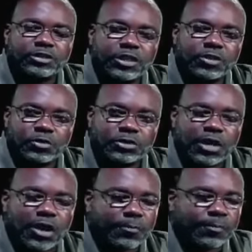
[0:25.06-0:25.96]
that's dealing
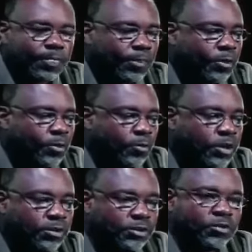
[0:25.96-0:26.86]
with stock.
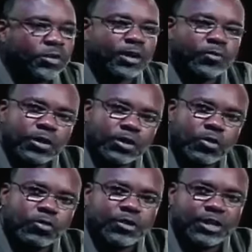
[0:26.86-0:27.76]
We're going to do that. We're
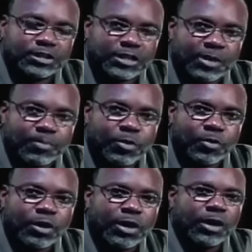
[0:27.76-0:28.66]
going to go over an
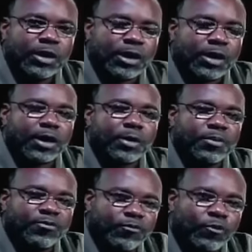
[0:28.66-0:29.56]
example.
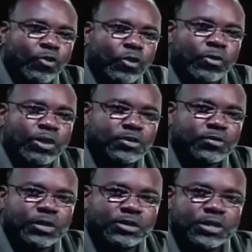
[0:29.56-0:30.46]
Before we
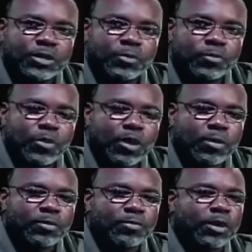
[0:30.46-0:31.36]
do the example
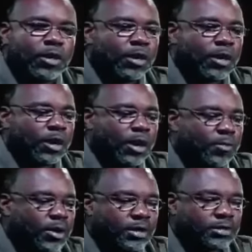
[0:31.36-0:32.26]
problem,
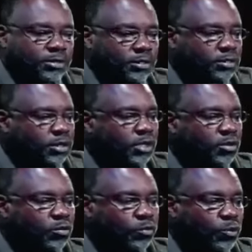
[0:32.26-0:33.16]
I'm going to
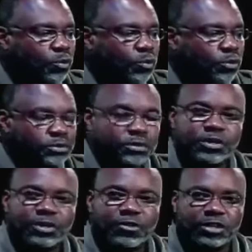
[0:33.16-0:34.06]
take you through
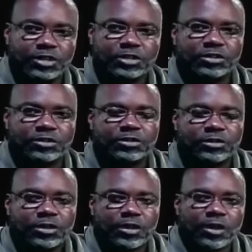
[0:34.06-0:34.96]
some definitions
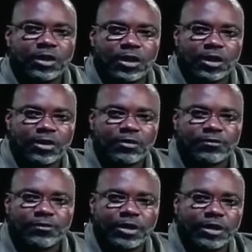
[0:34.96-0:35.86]

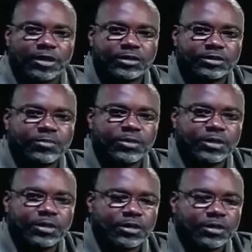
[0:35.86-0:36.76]
of some
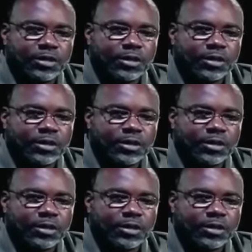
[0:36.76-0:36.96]
of the